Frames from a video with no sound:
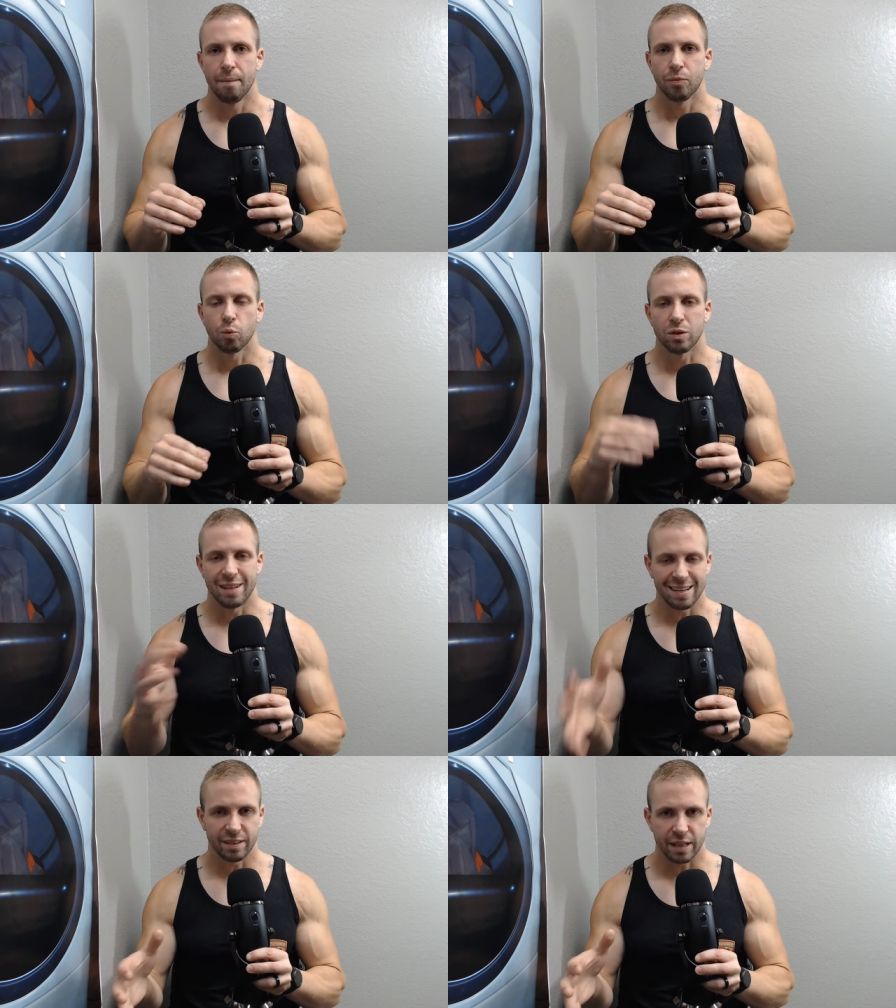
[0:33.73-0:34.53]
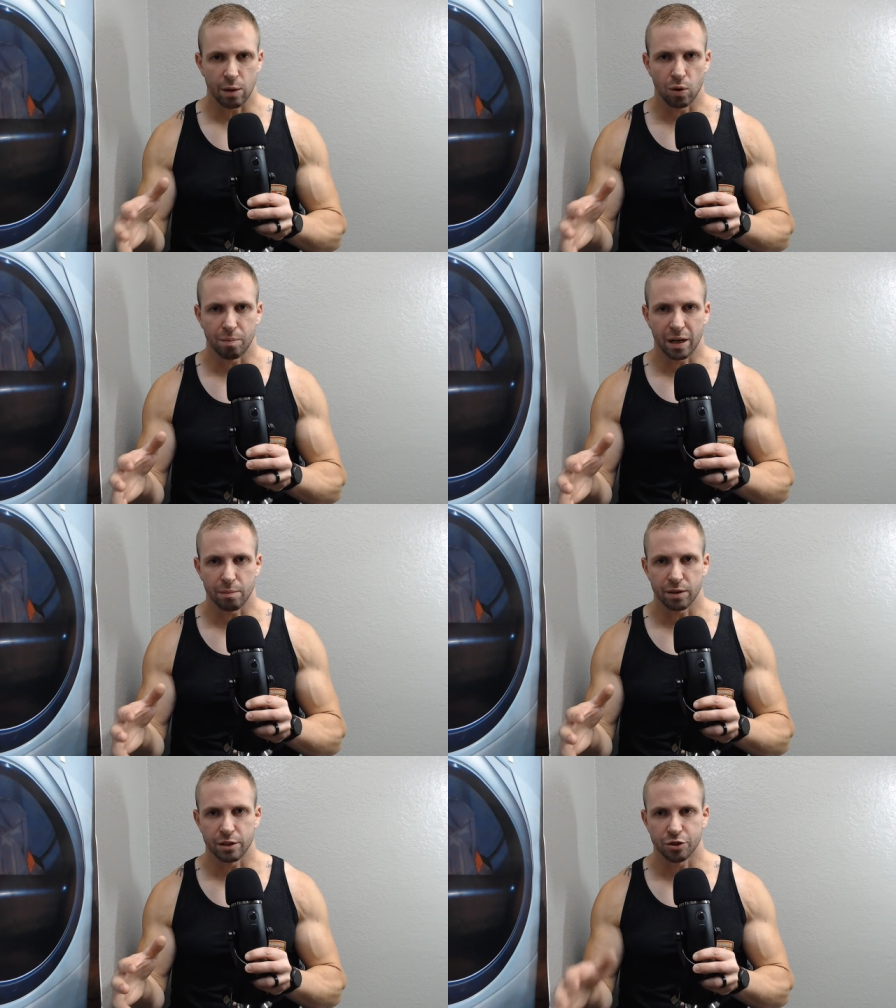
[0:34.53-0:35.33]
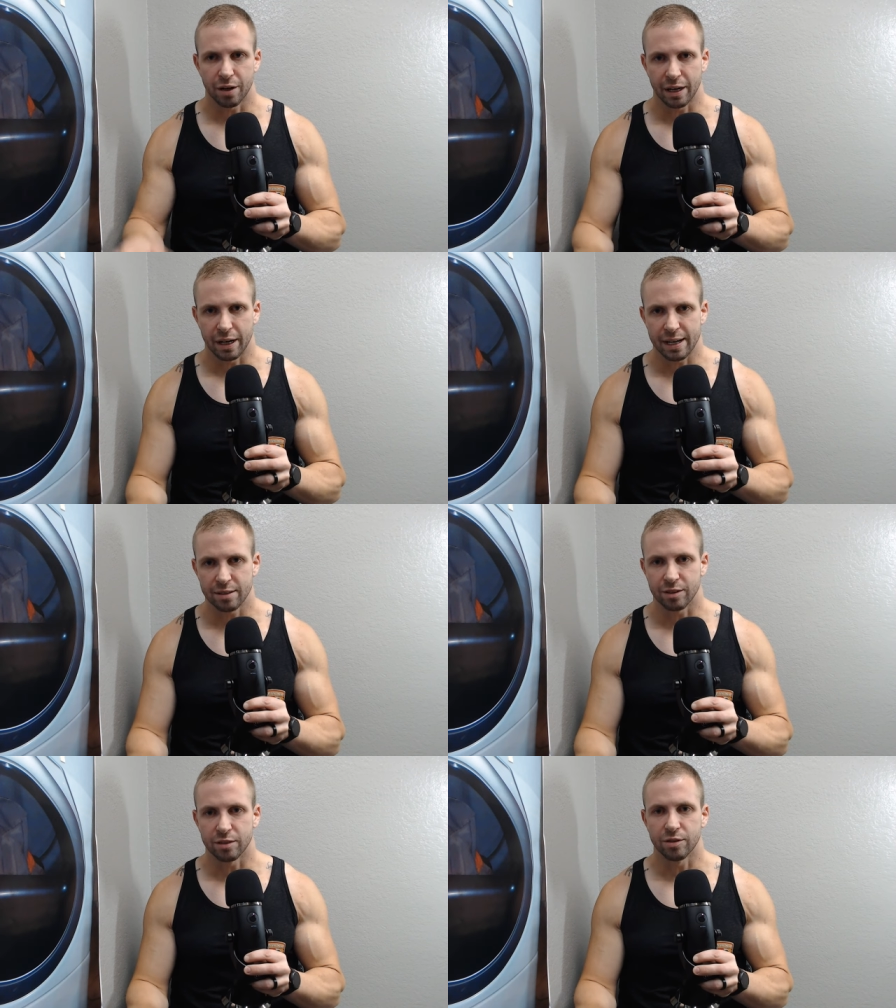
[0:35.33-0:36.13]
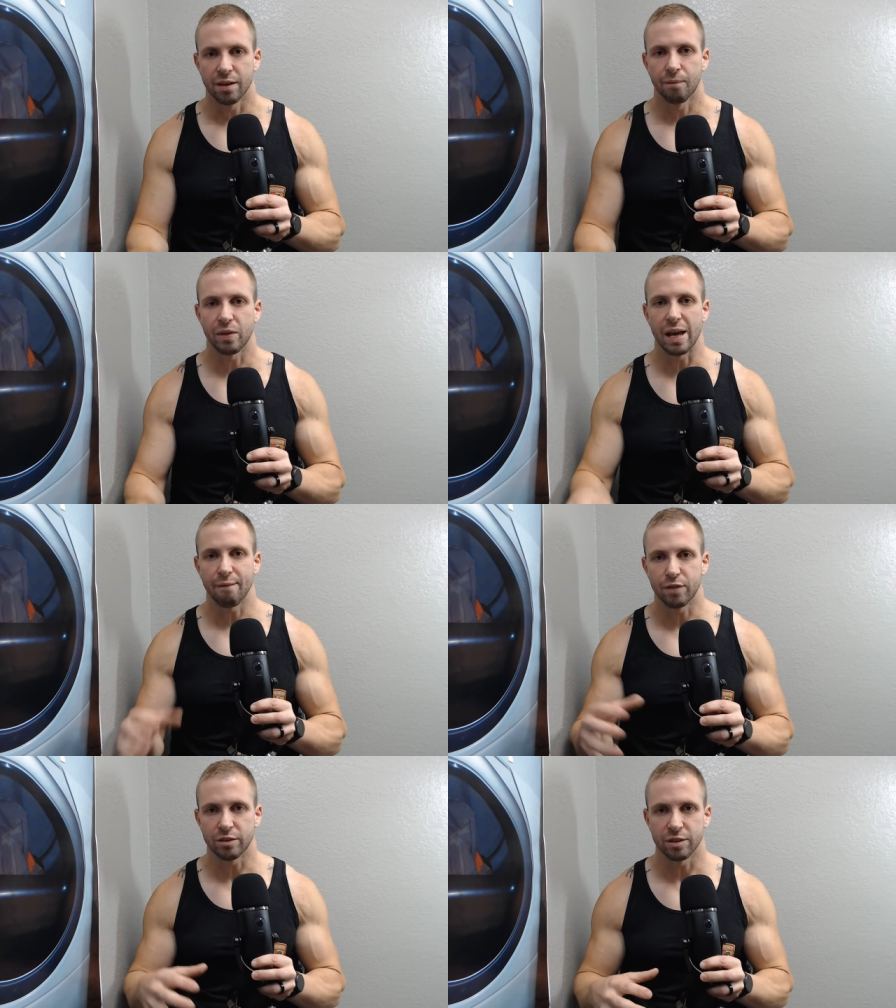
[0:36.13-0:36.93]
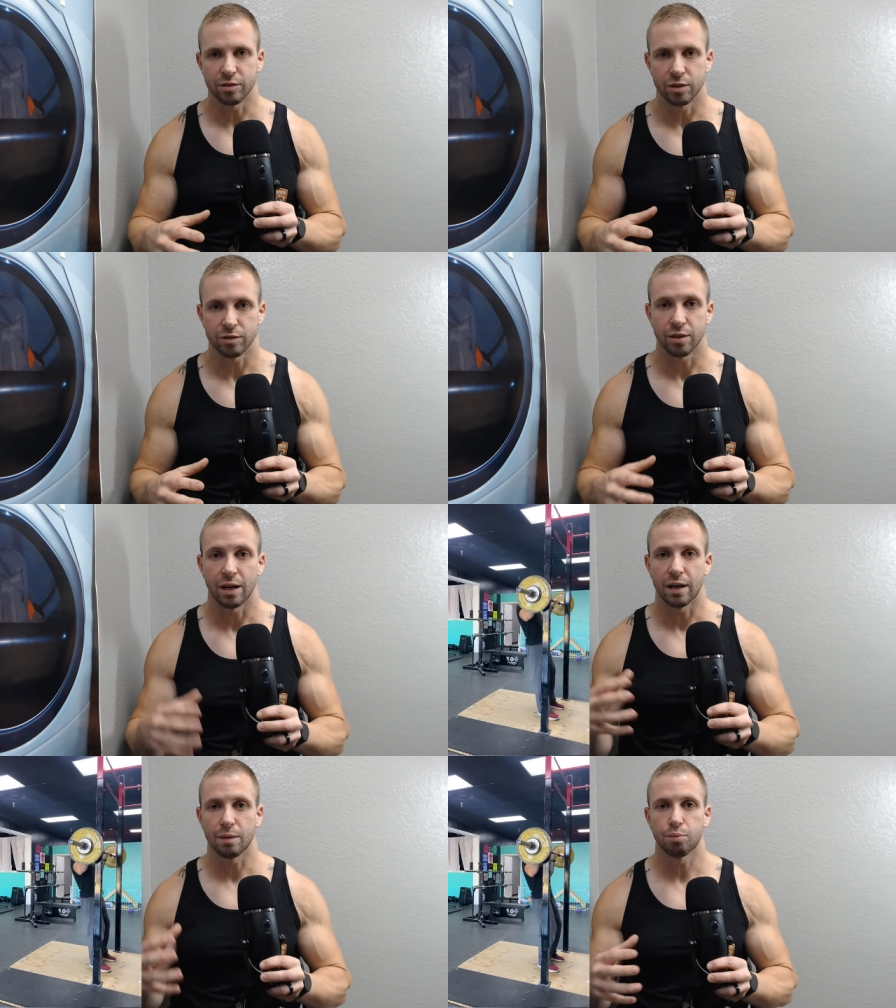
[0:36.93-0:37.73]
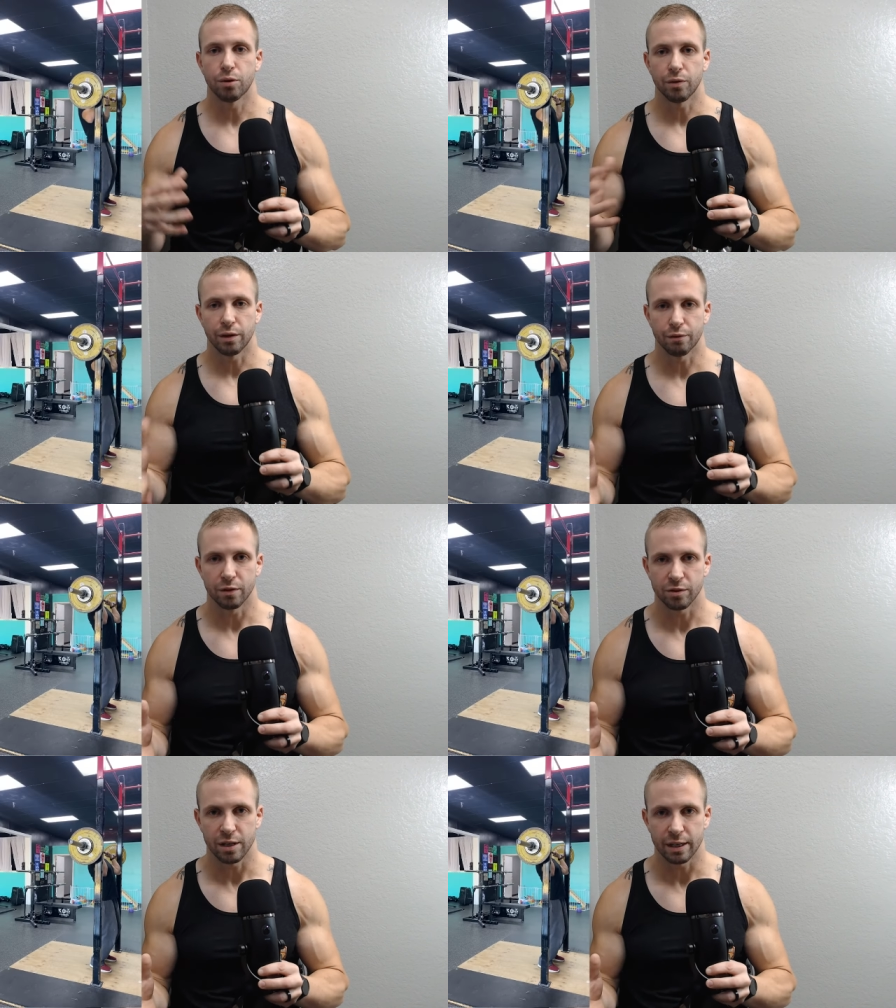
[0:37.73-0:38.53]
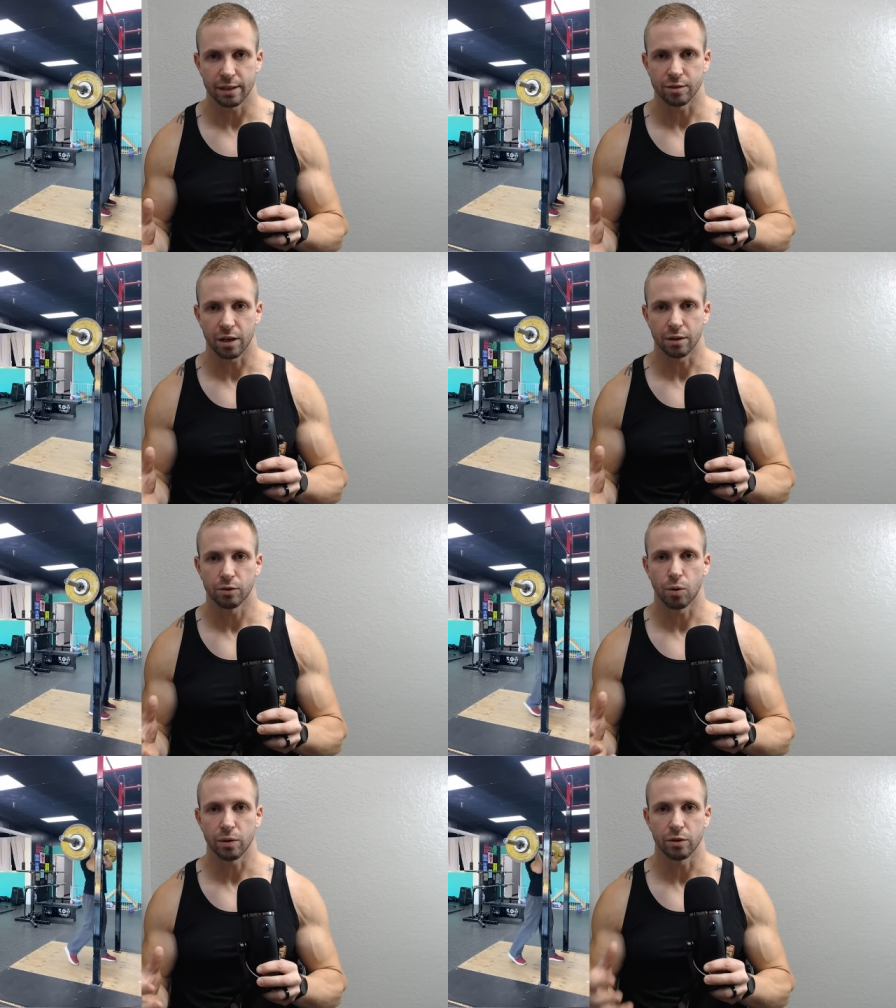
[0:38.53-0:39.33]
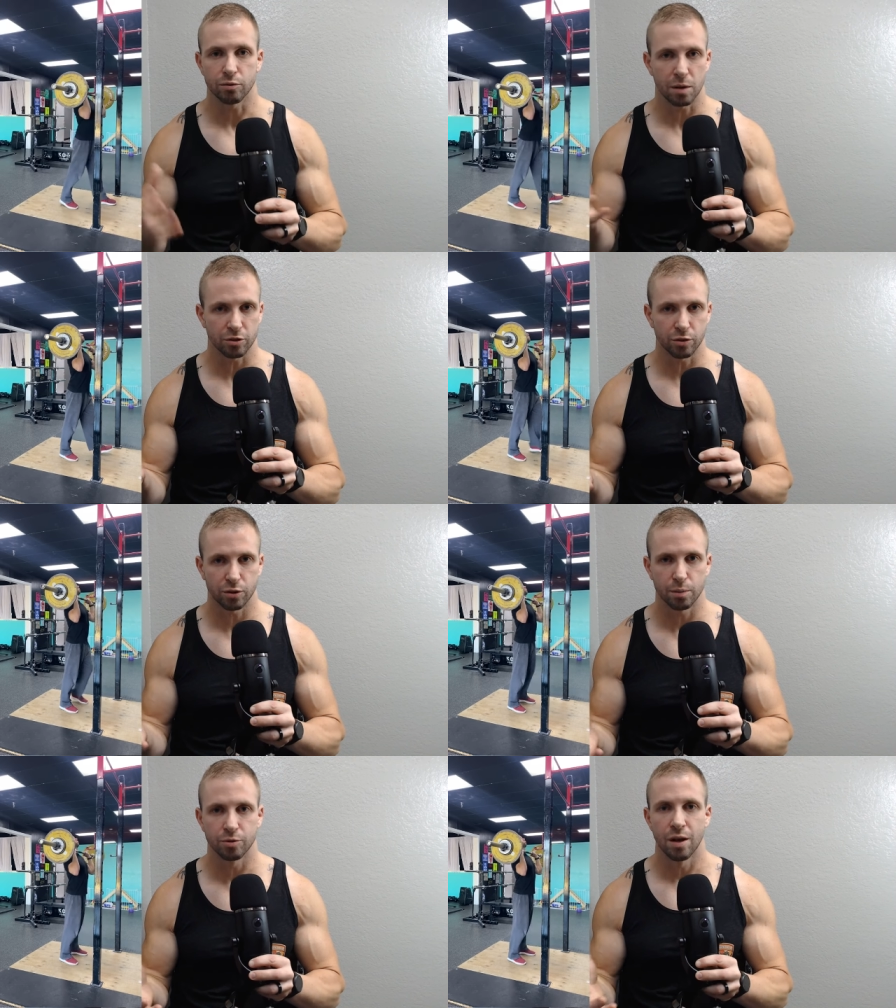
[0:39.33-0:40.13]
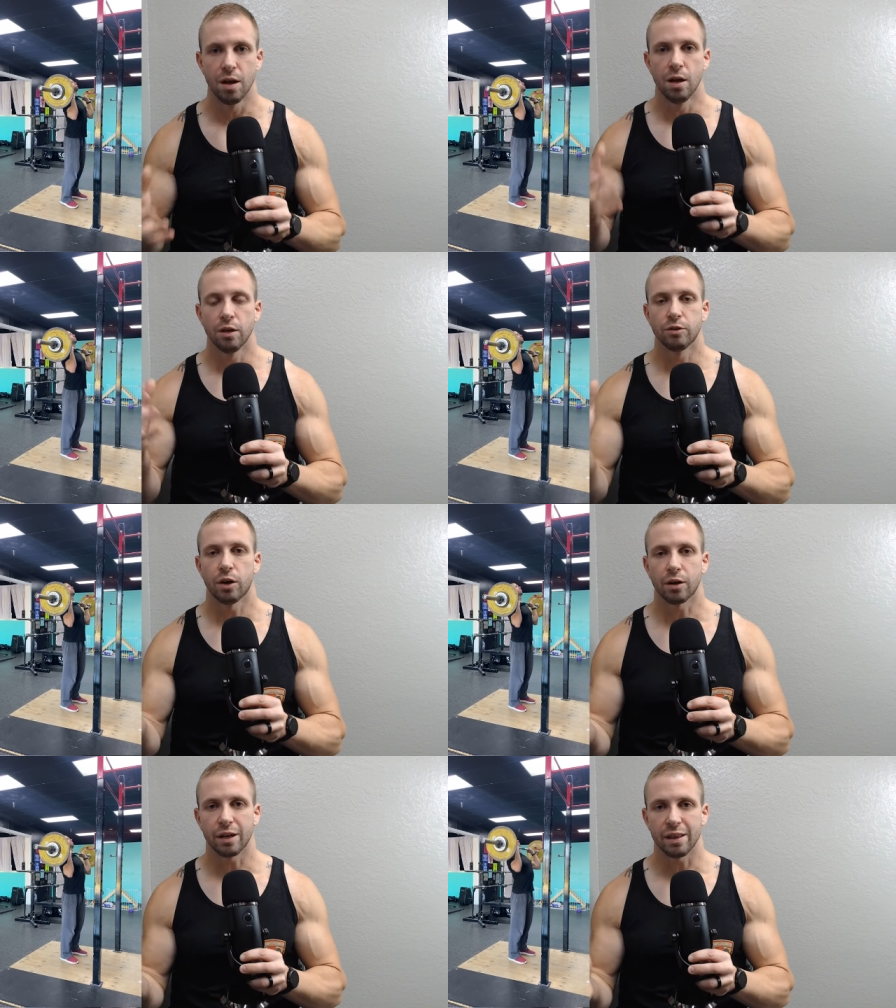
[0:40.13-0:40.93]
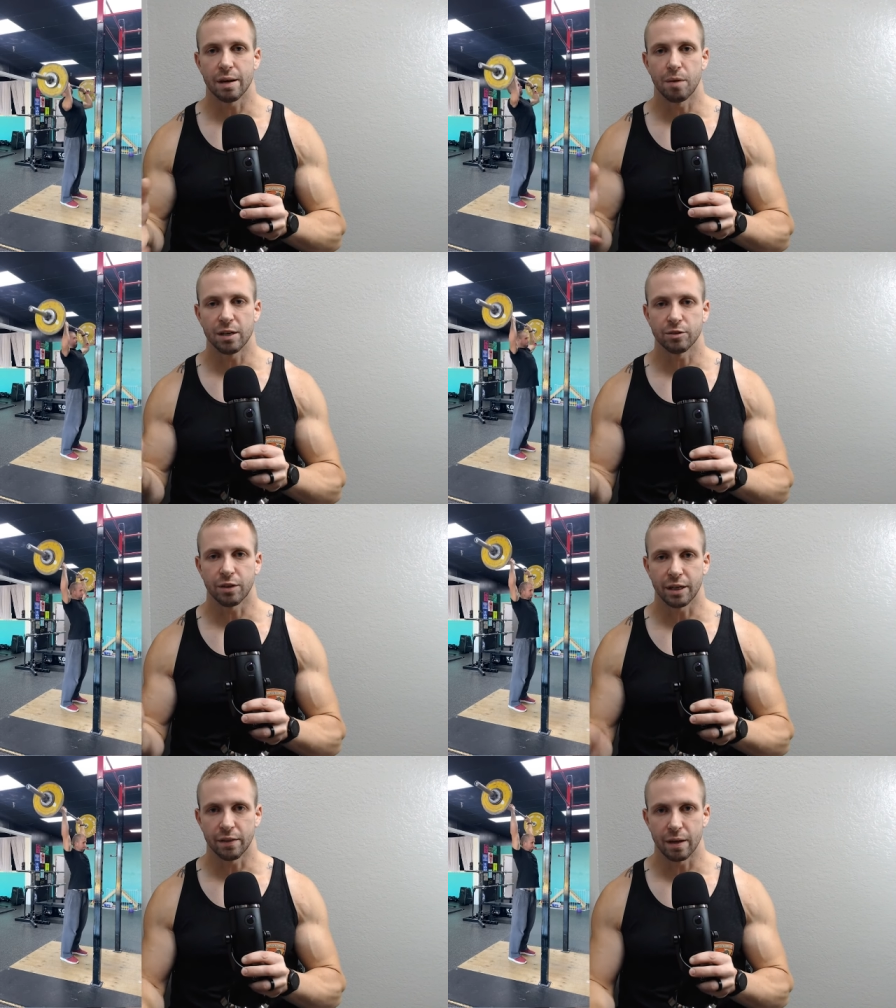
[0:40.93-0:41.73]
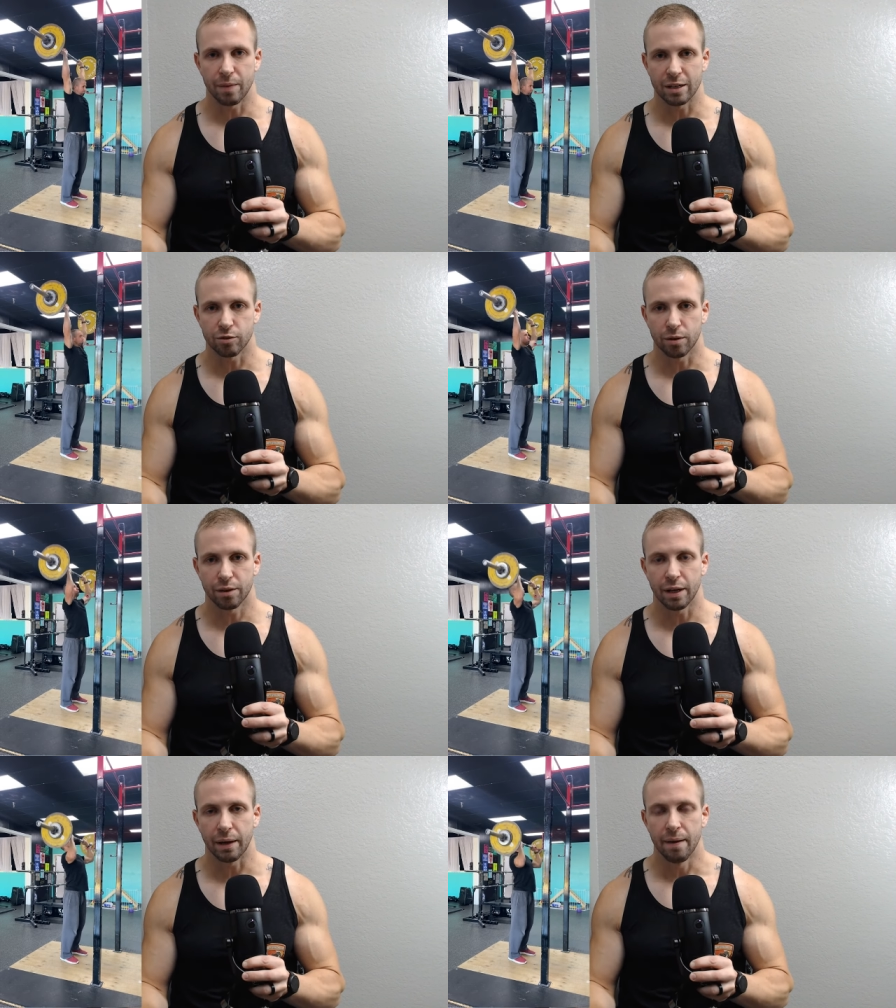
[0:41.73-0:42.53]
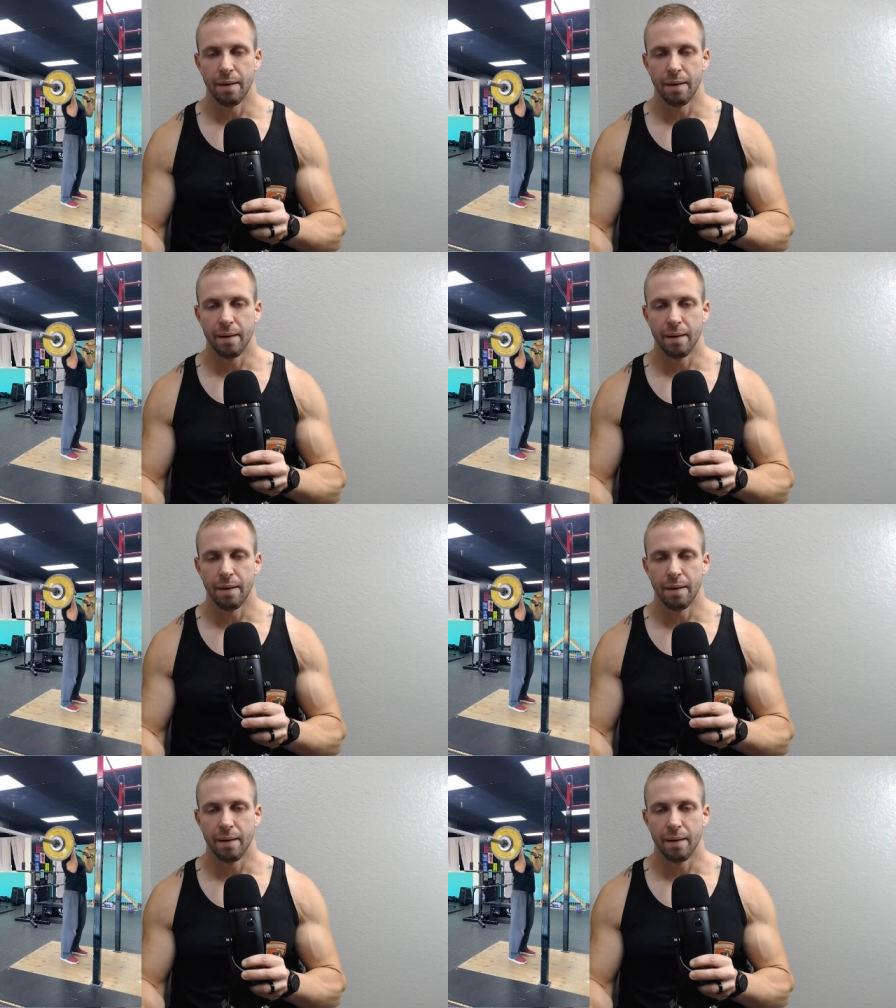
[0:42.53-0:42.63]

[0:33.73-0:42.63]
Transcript: would designate what bodybuilding training is, is the emphasis is on improving your physique, is on growing those muscle groups, targeting them, isolating them, that sort of thing.